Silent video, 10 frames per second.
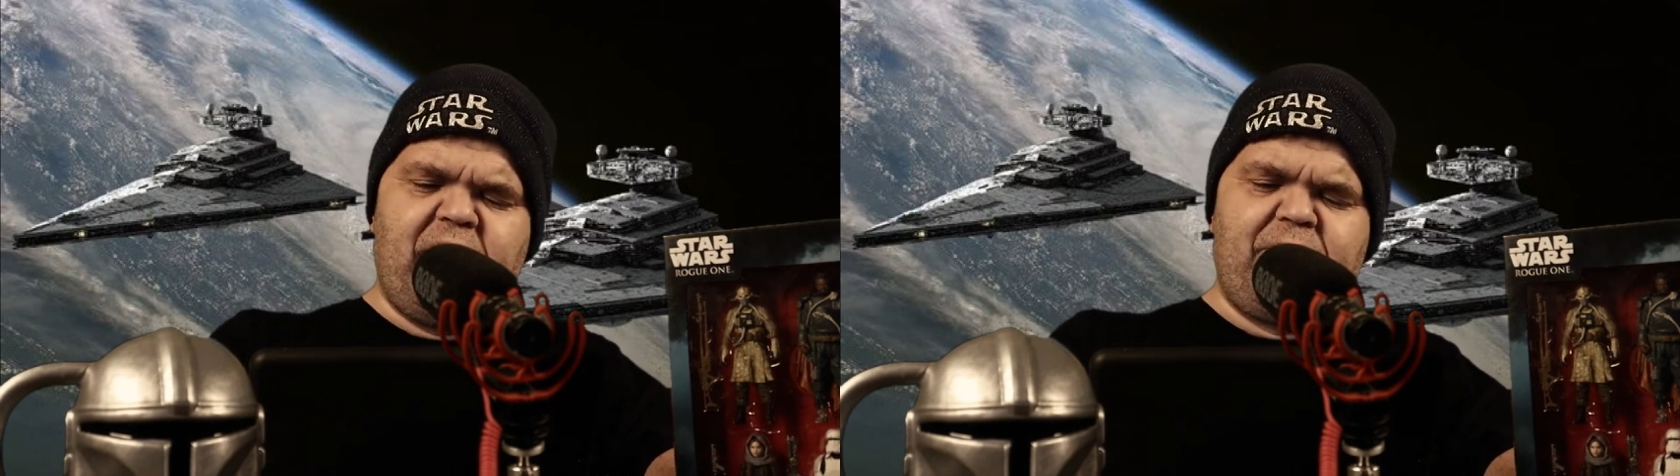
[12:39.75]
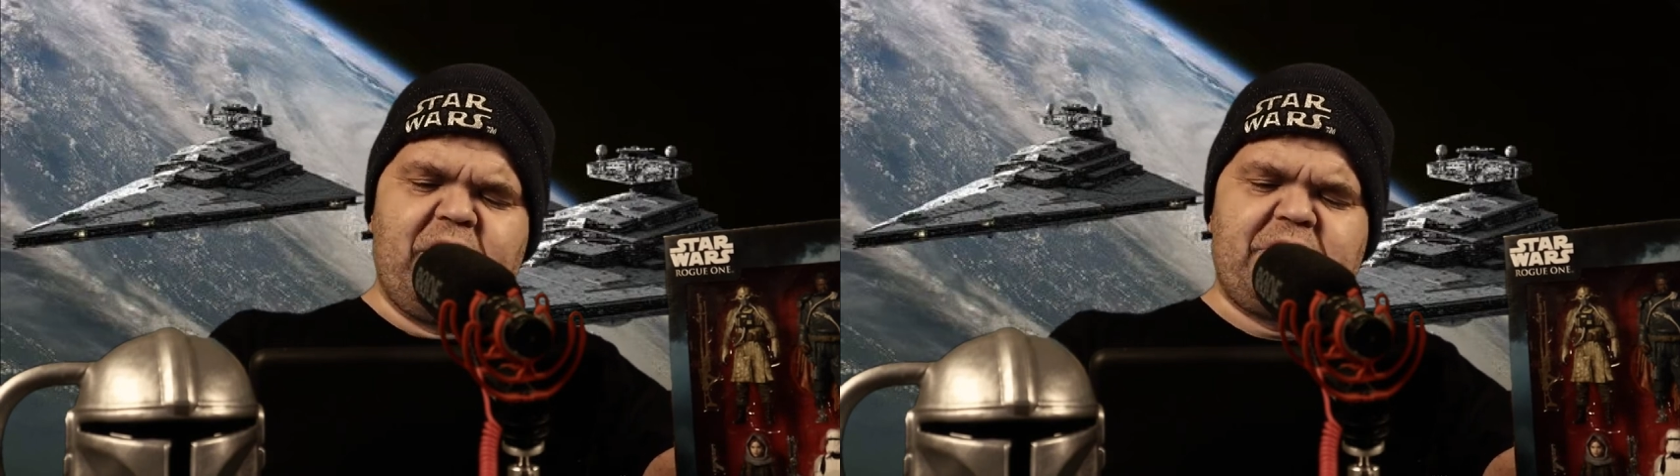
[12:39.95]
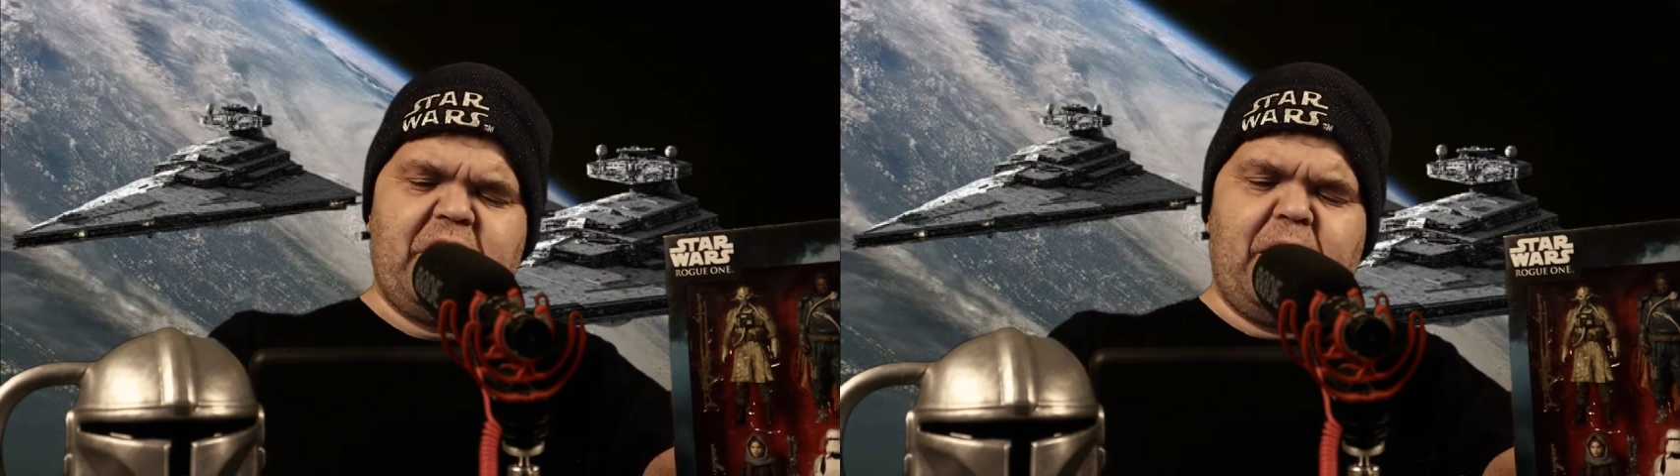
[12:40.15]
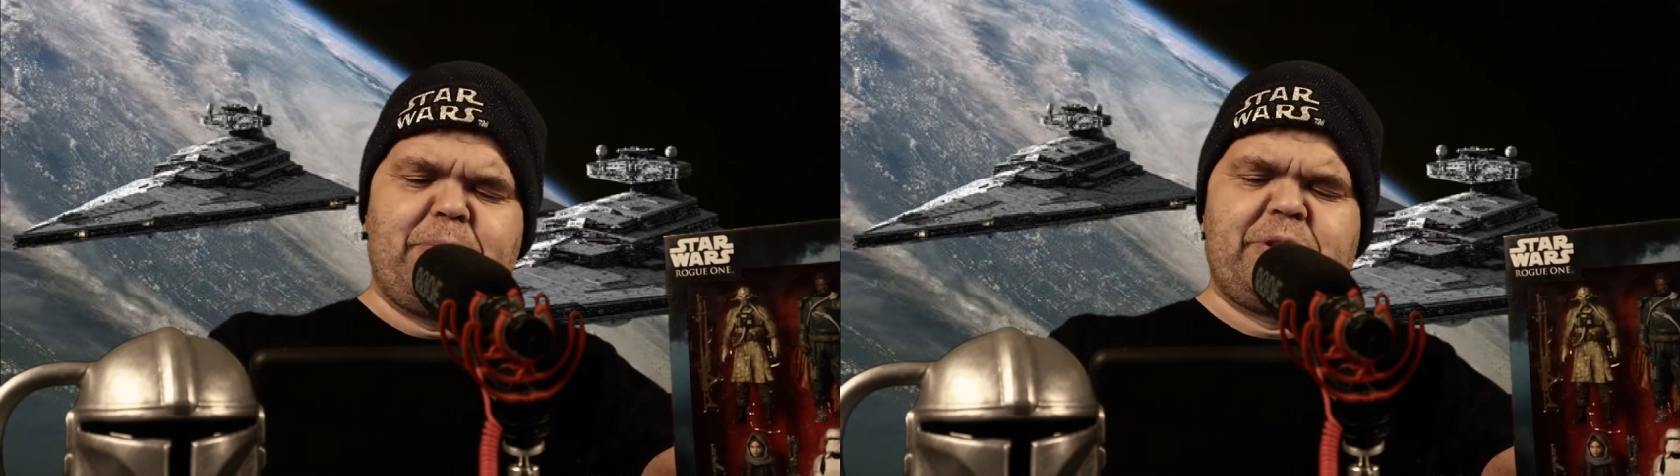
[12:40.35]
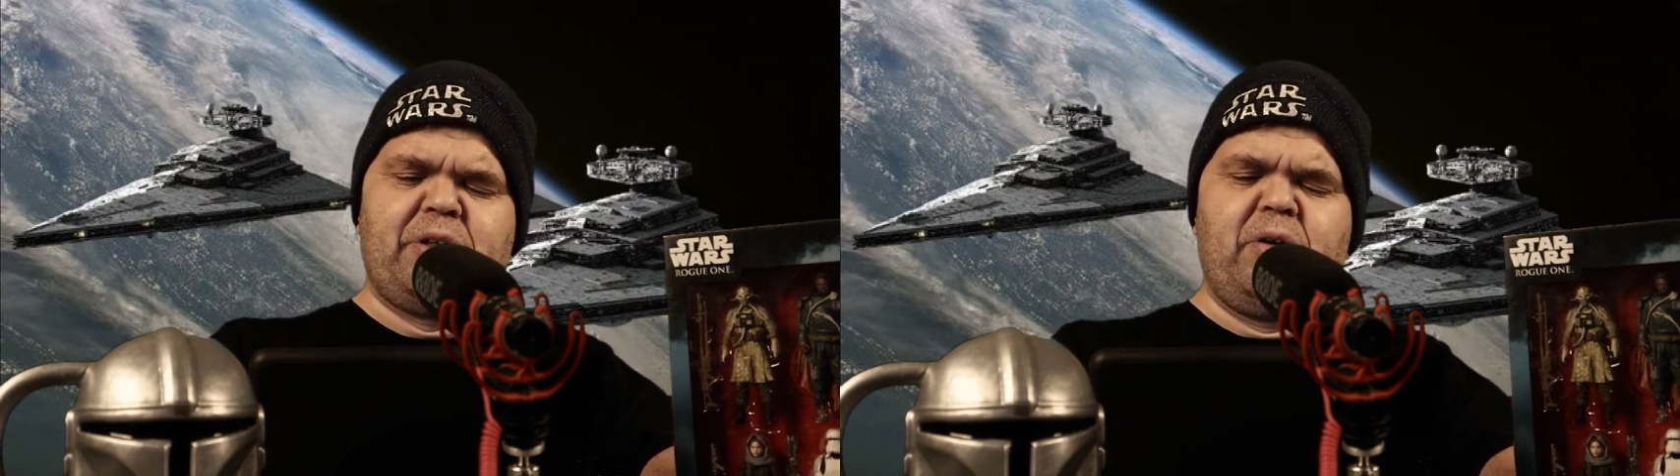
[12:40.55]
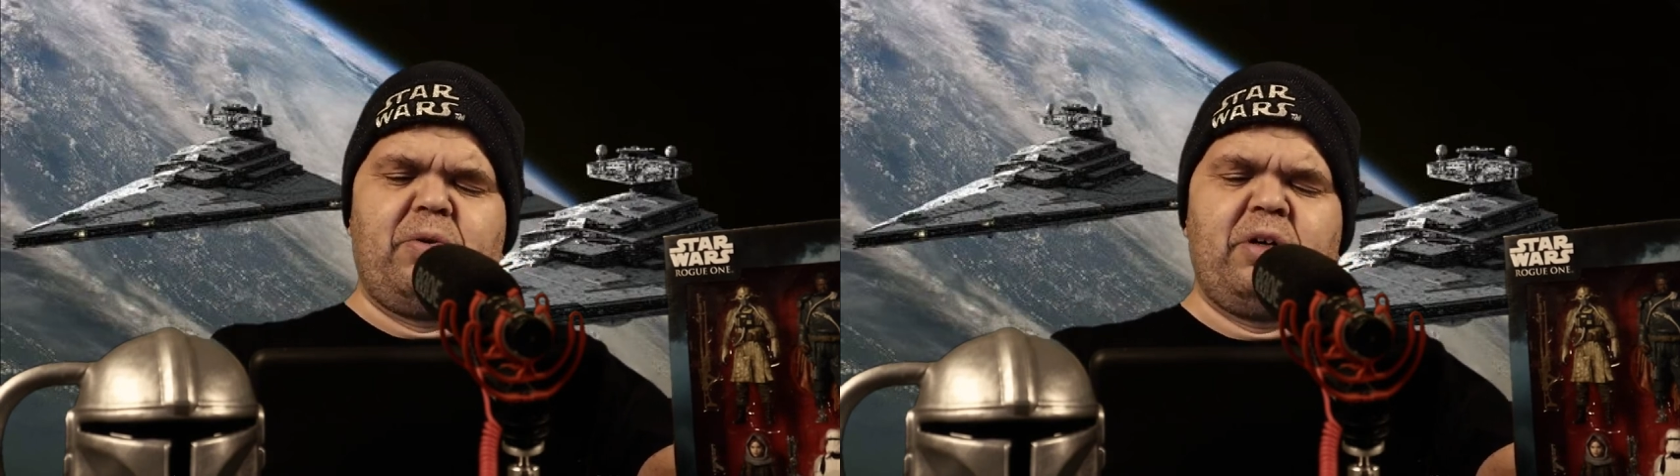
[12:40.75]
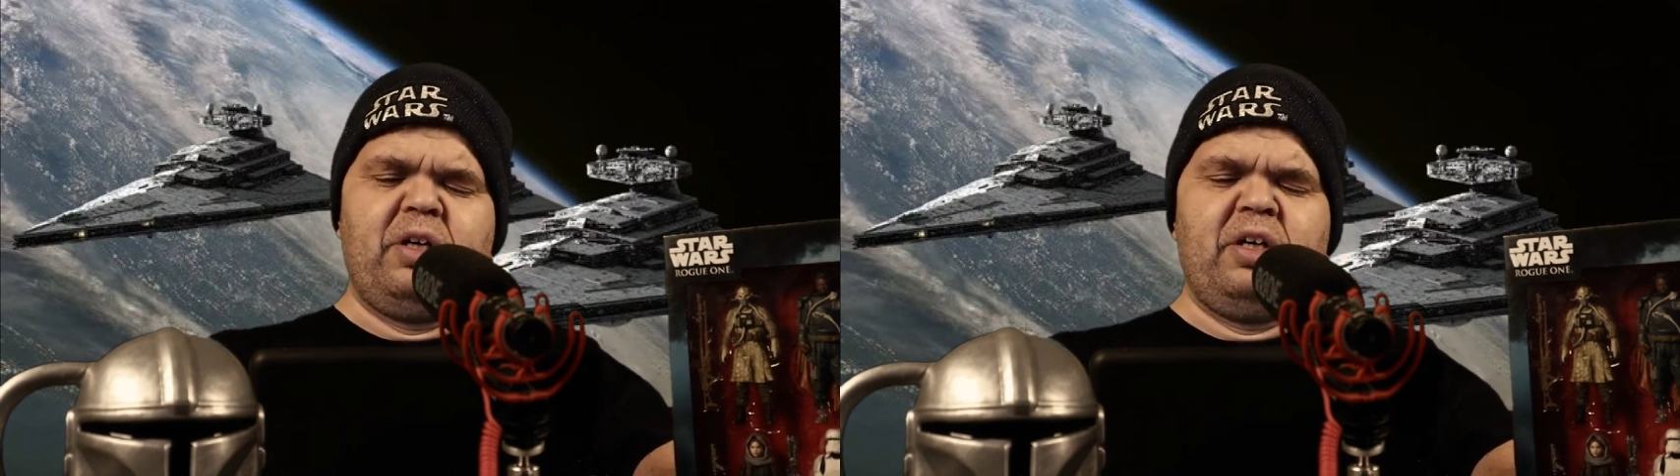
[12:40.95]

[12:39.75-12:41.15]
of this episode,